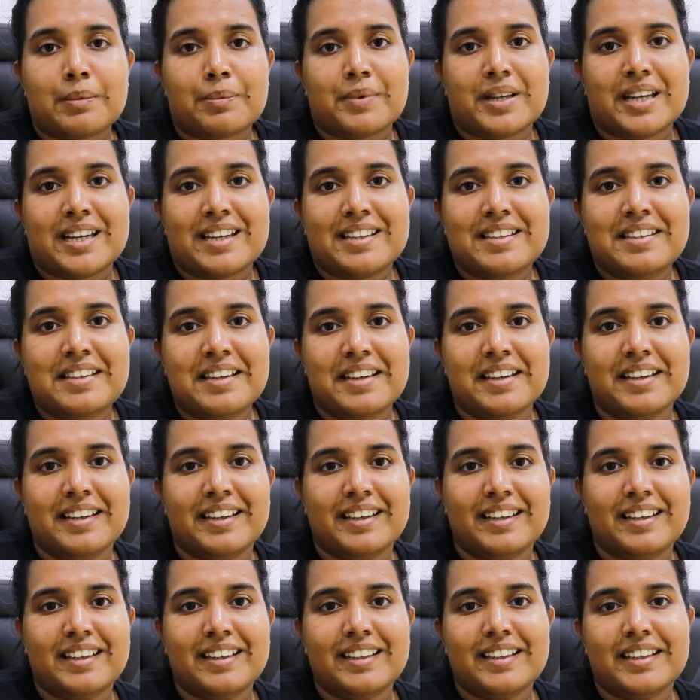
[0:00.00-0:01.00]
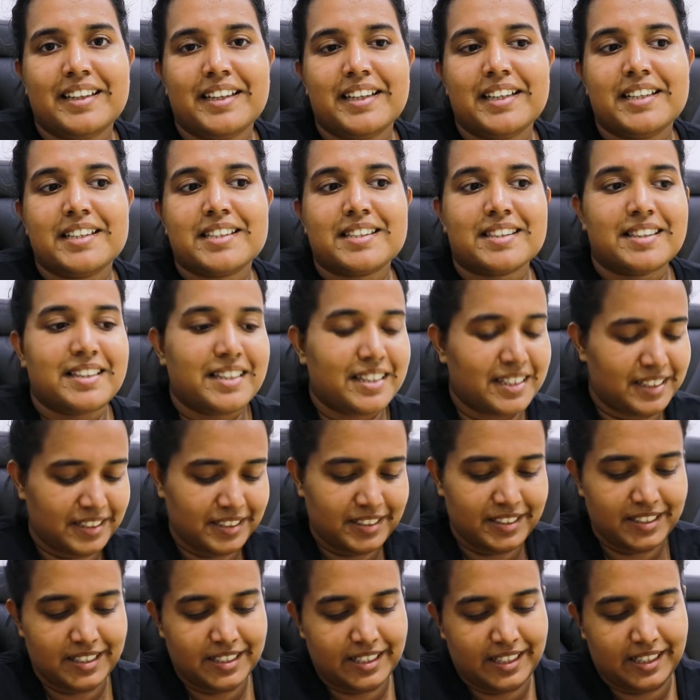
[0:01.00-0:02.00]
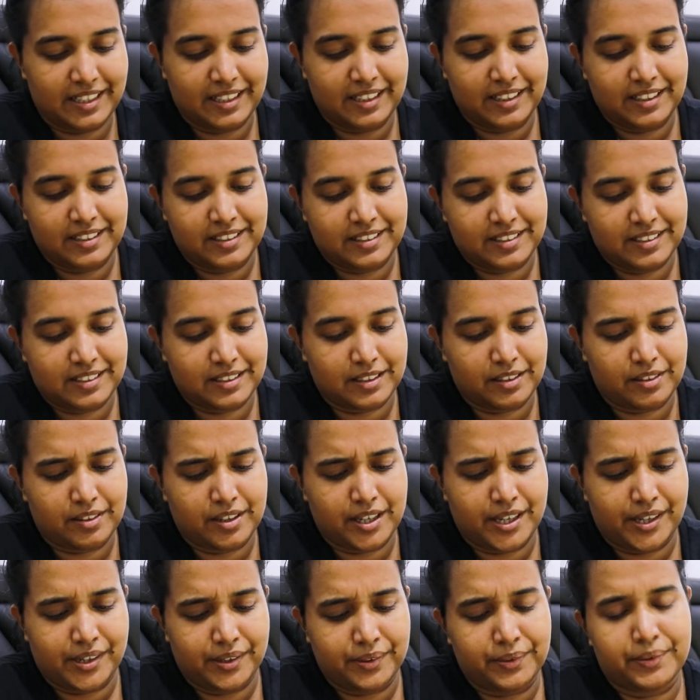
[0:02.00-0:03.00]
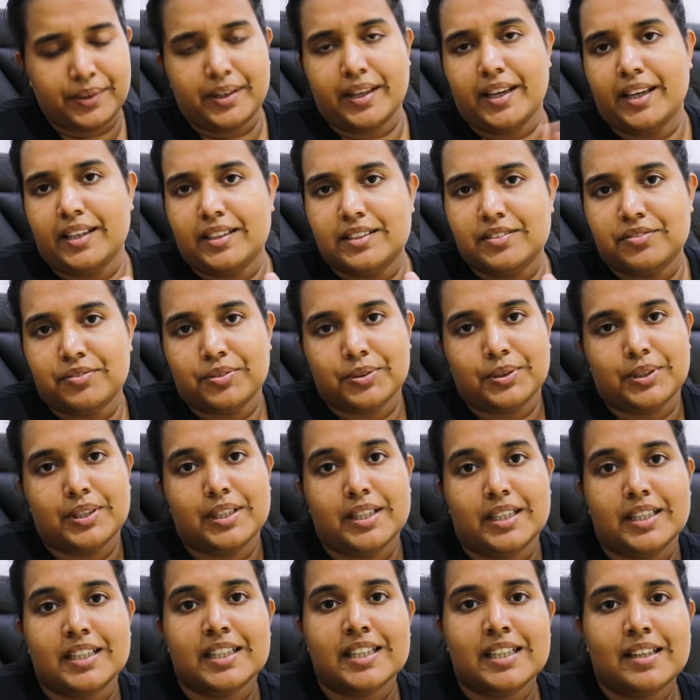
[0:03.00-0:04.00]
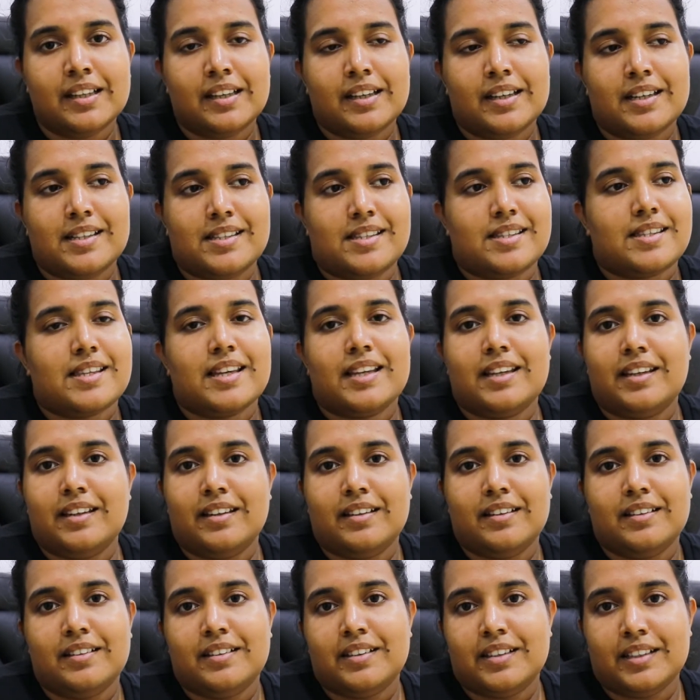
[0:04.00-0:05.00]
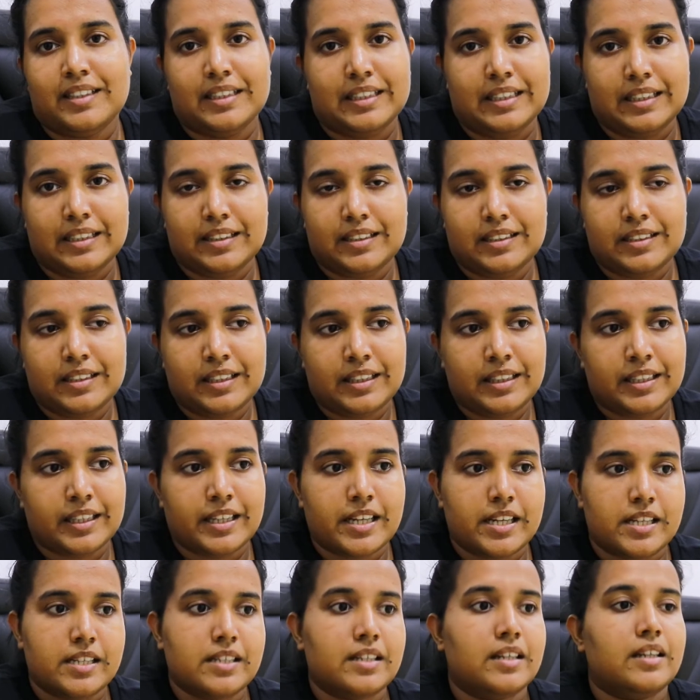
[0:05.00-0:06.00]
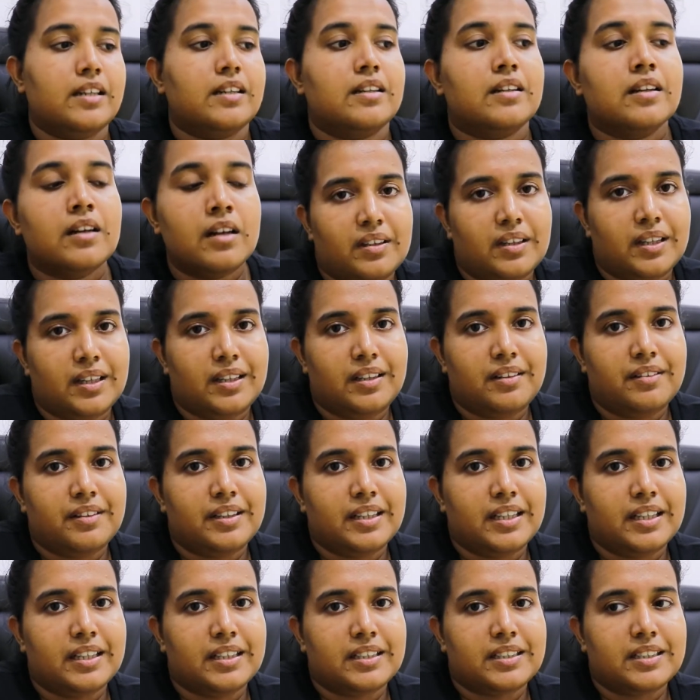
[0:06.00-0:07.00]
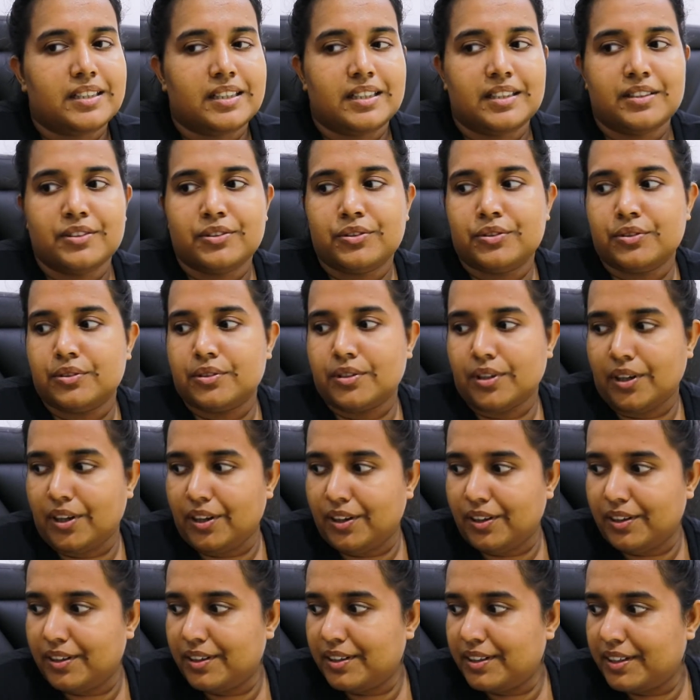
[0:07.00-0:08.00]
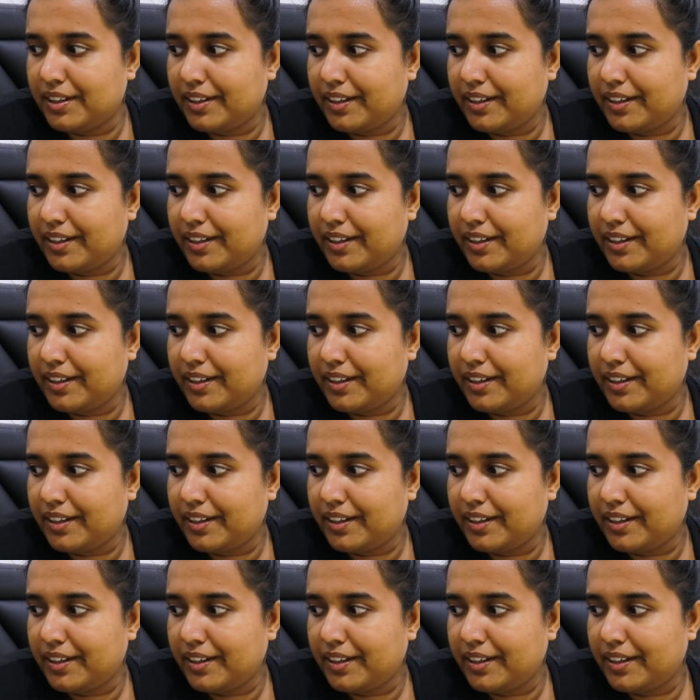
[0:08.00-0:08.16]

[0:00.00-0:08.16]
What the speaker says: Guys, it is the end of the day. It's around 8:40. I just had dinner. I cleaned the kitchen. I didn't really get a chance to talk